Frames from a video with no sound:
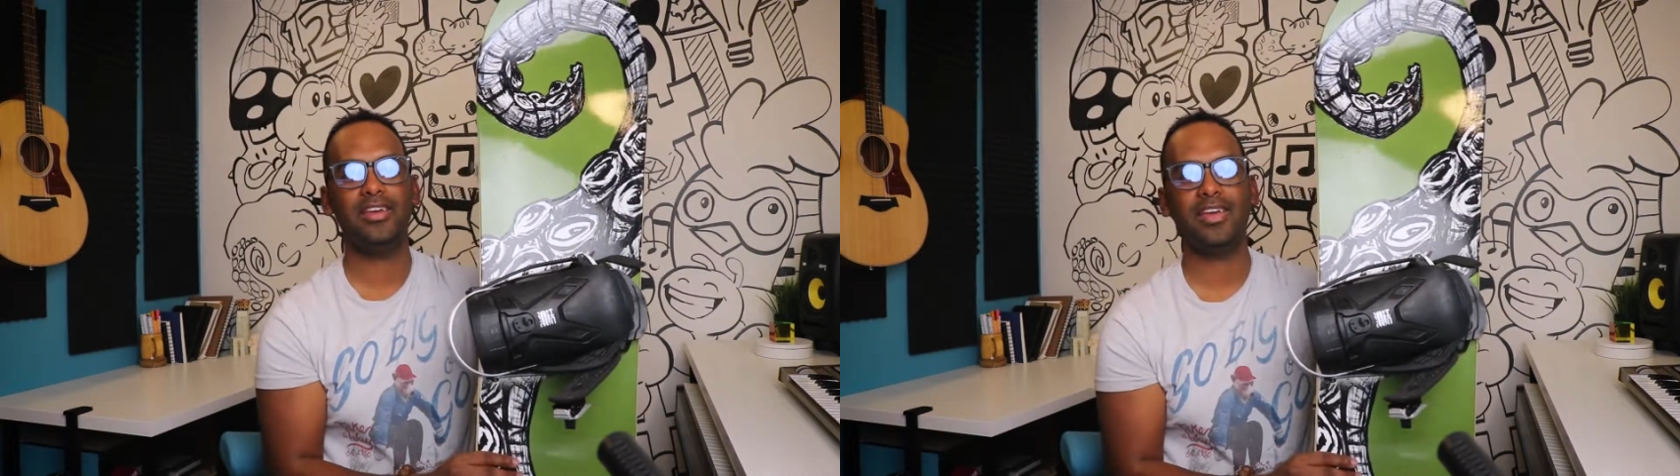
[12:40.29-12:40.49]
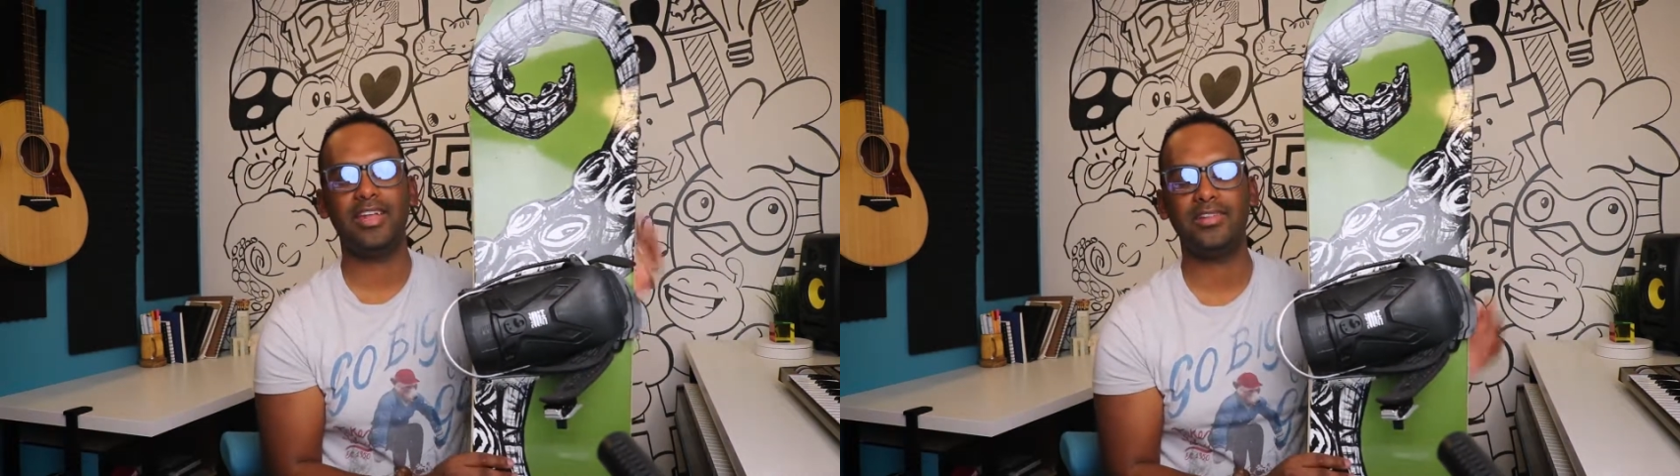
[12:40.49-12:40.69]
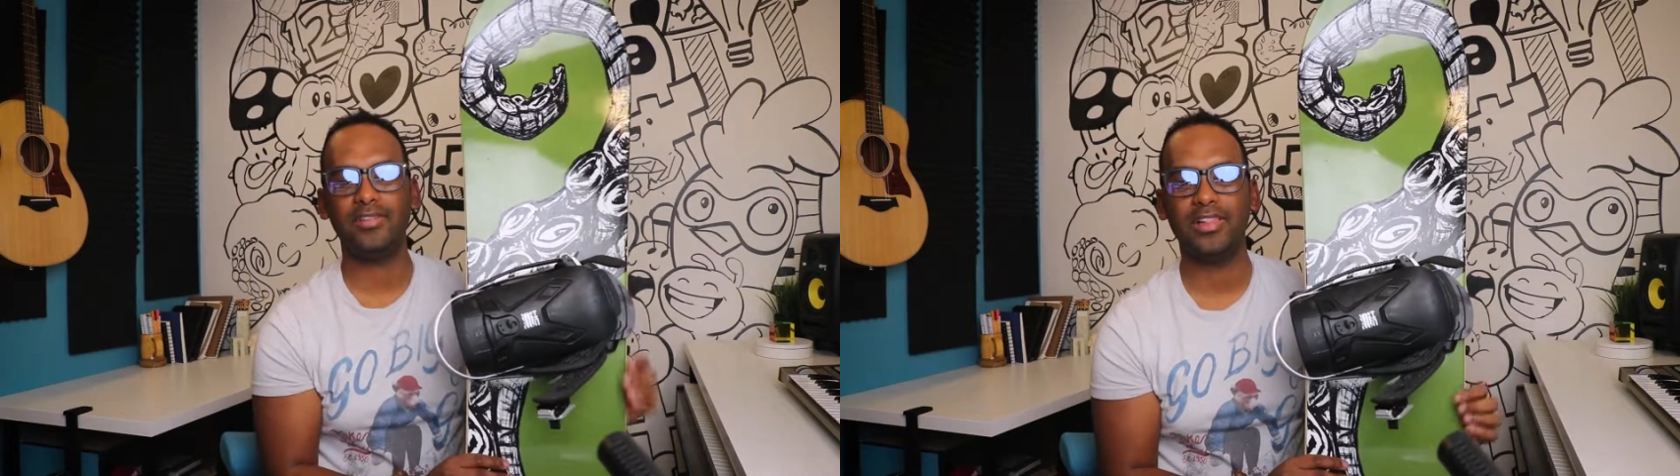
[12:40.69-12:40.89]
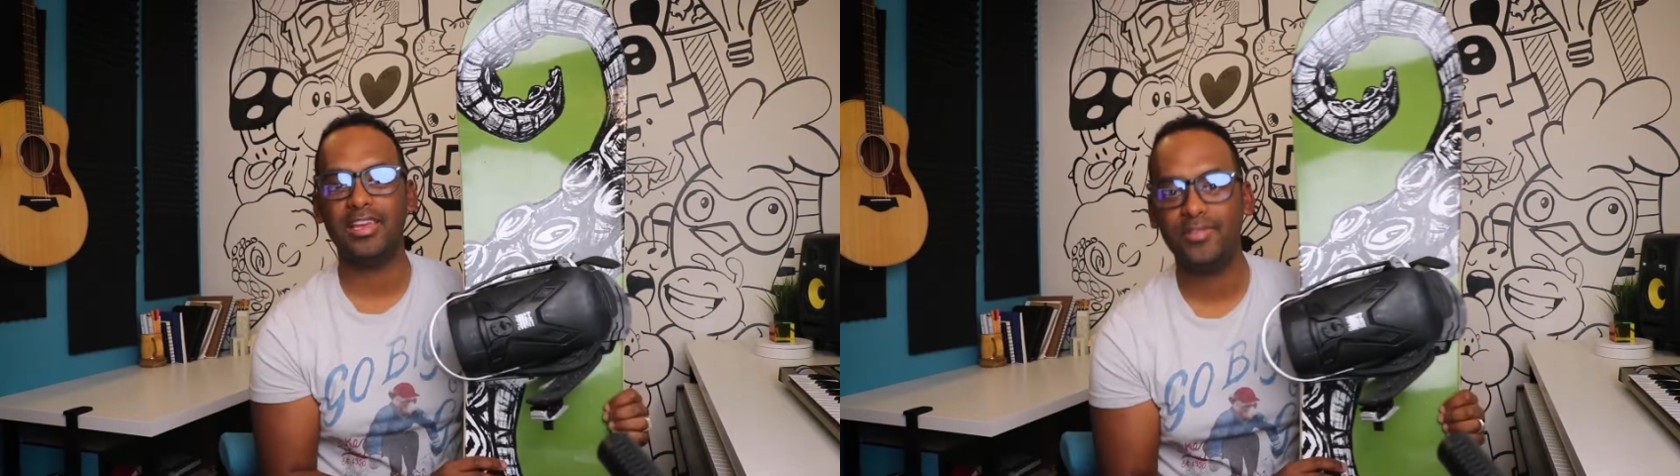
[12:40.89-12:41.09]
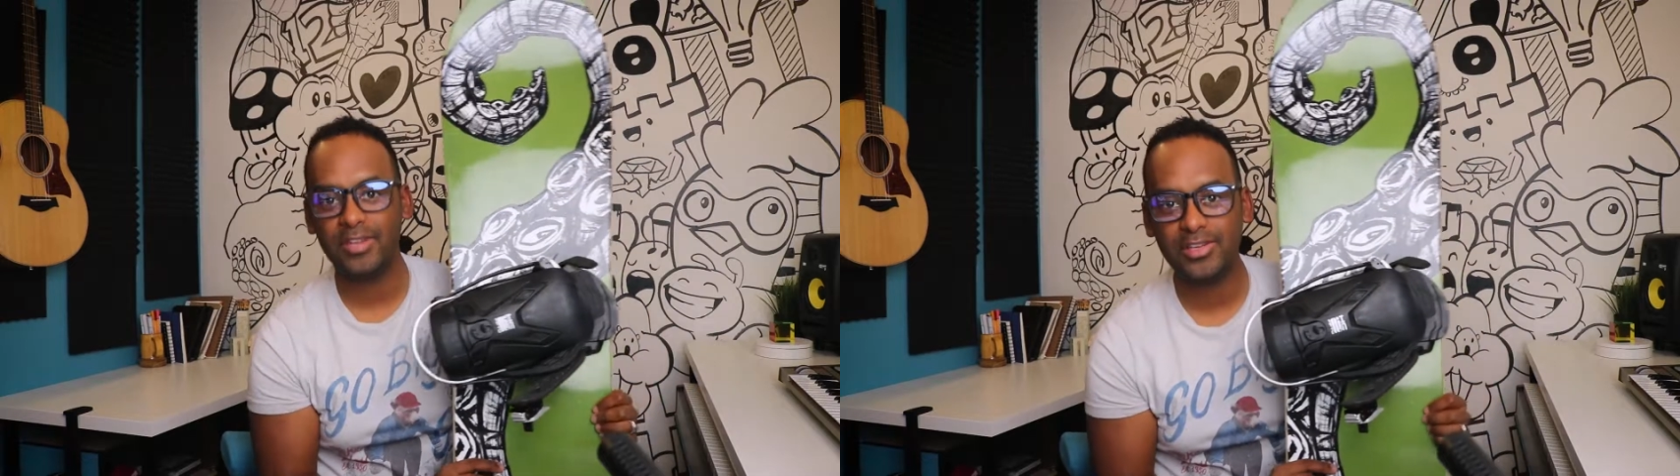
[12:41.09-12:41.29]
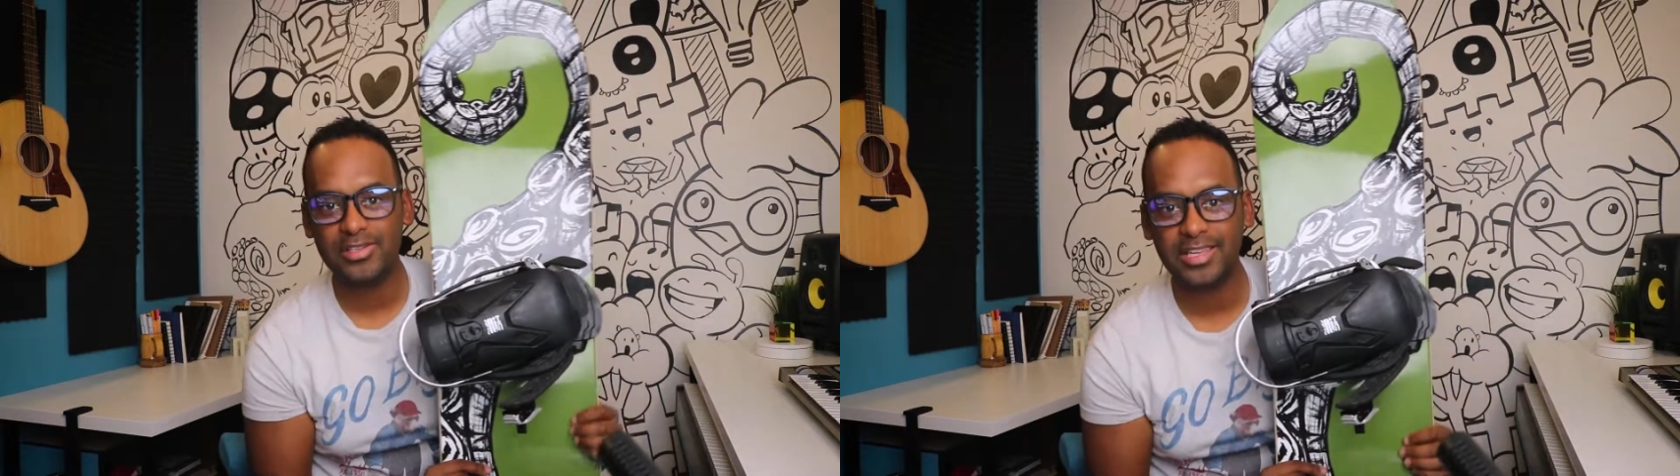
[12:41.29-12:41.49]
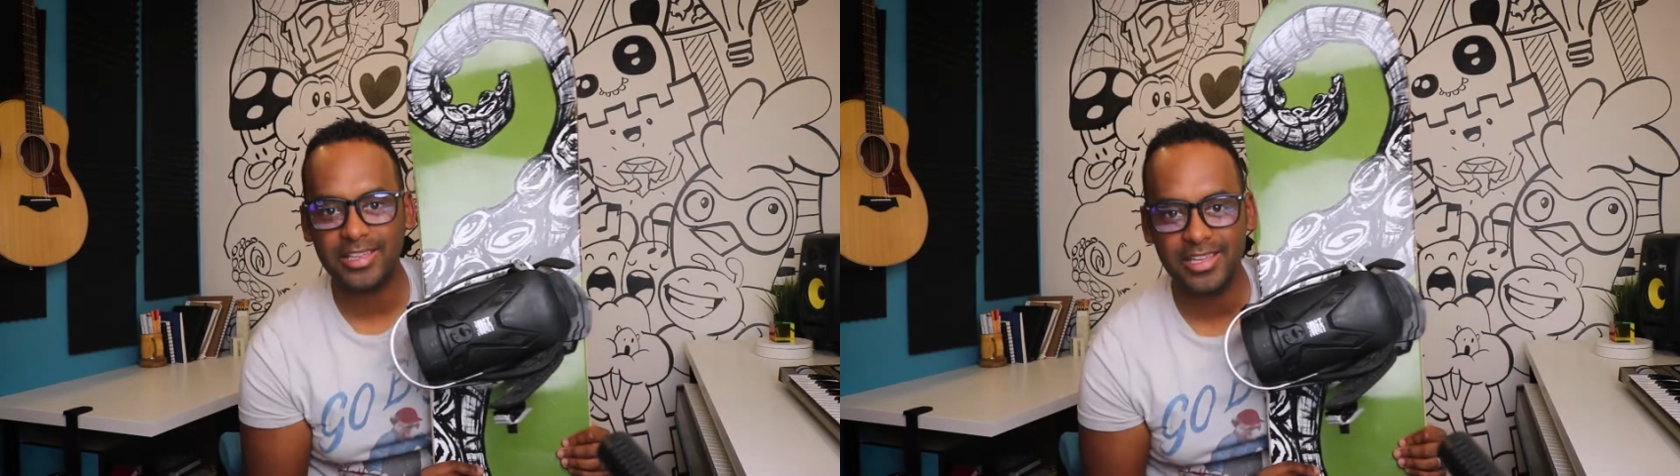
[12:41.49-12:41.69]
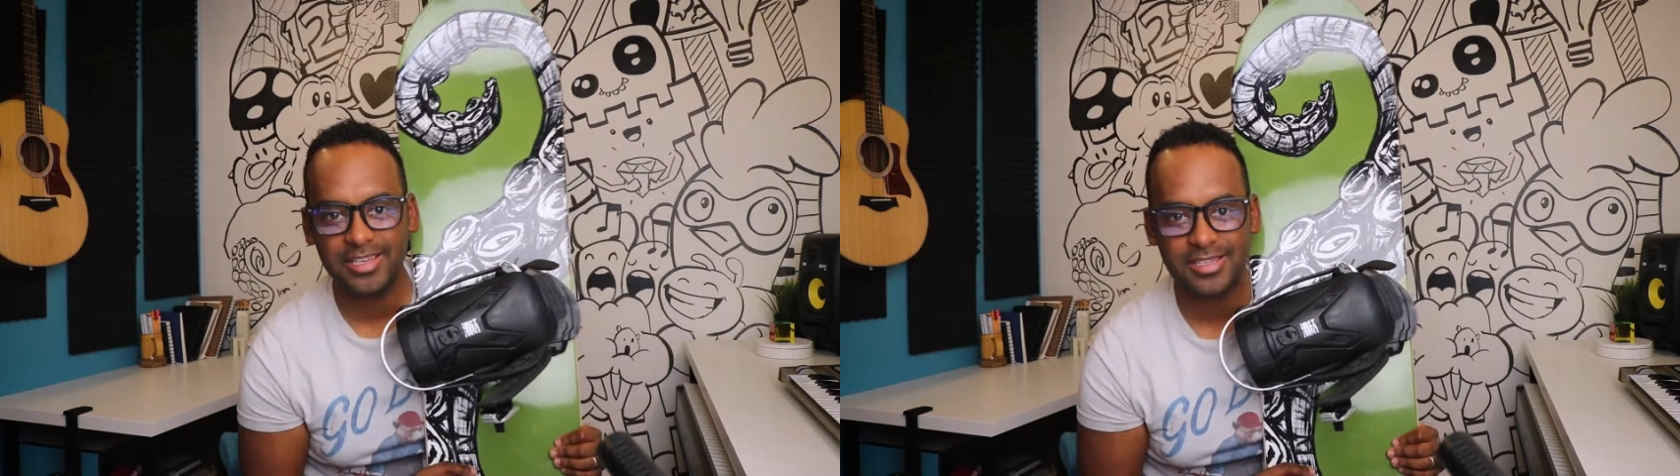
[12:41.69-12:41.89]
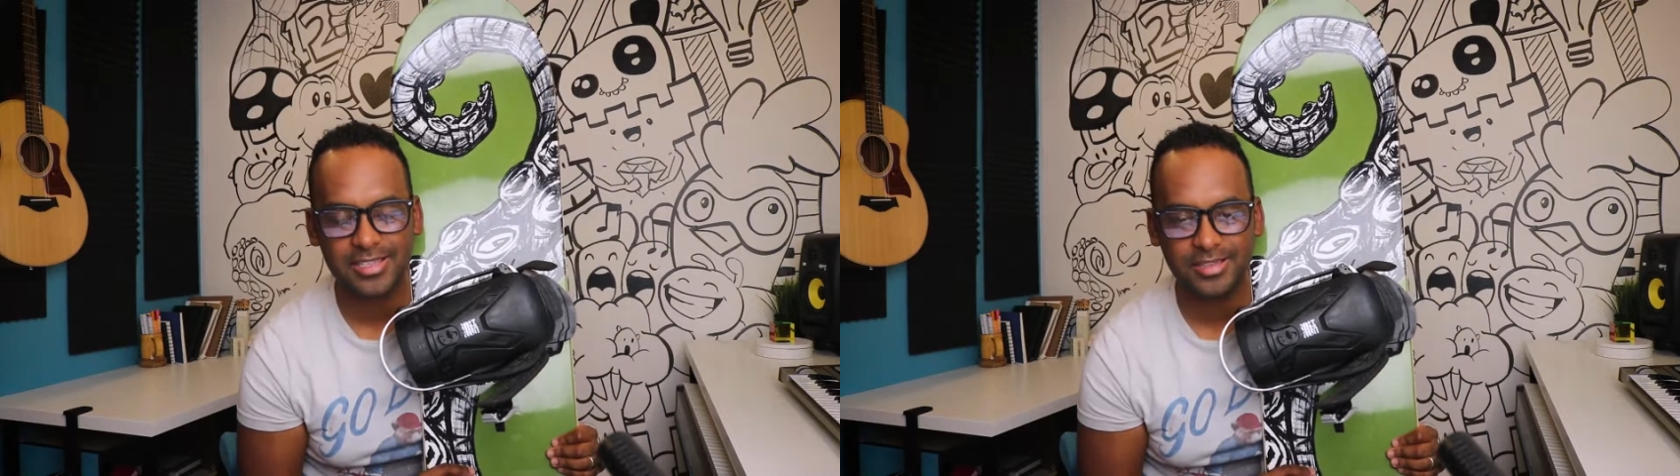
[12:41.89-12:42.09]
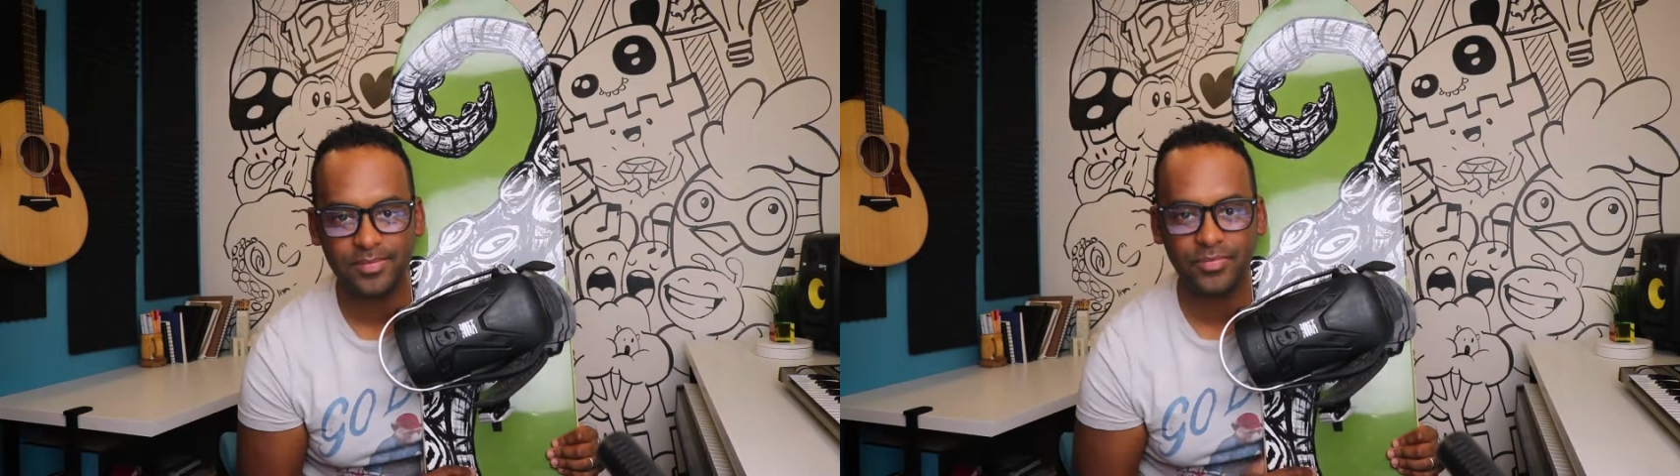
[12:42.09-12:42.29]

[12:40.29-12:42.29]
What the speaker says: And if you like videos like this,